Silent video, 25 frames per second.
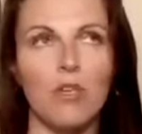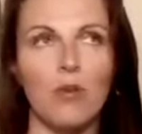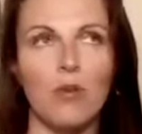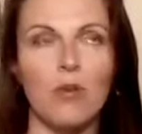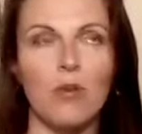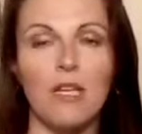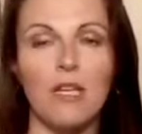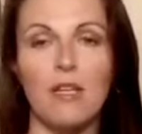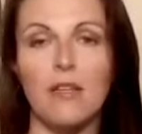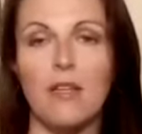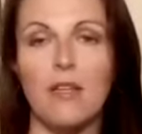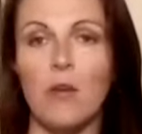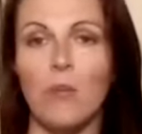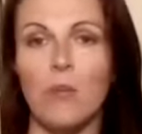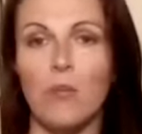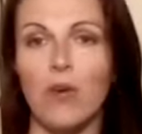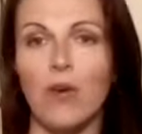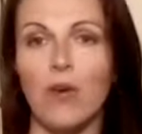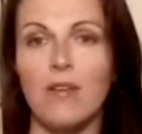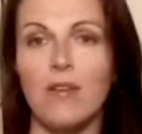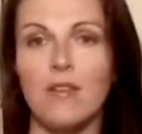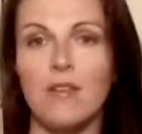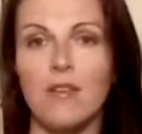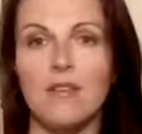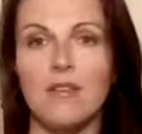healing
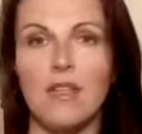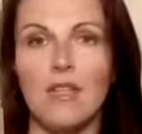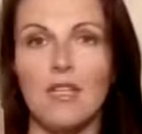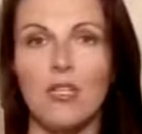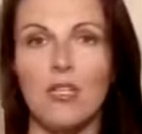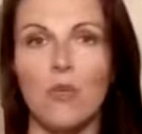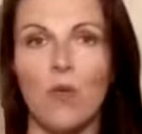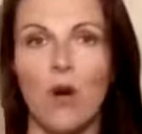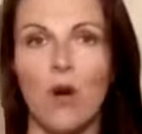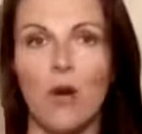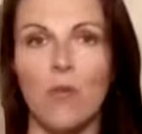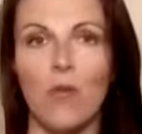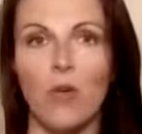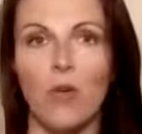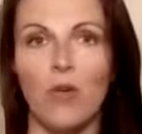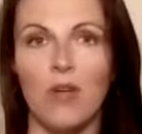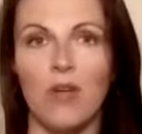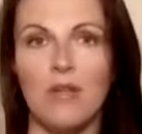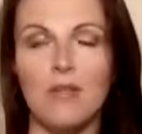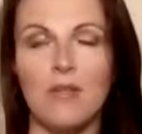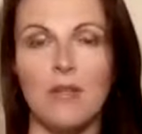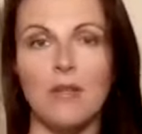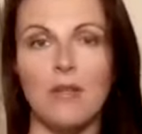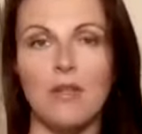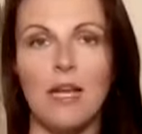brings us into
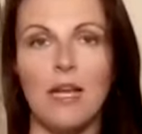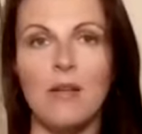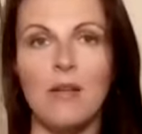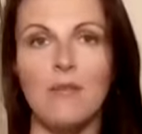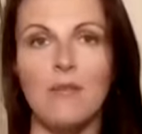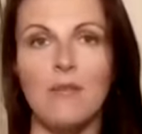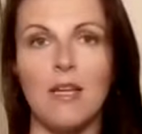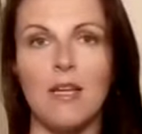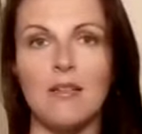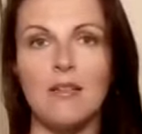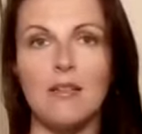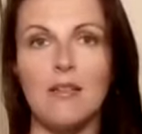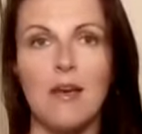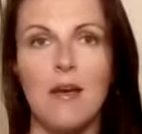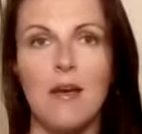harmonious alignment,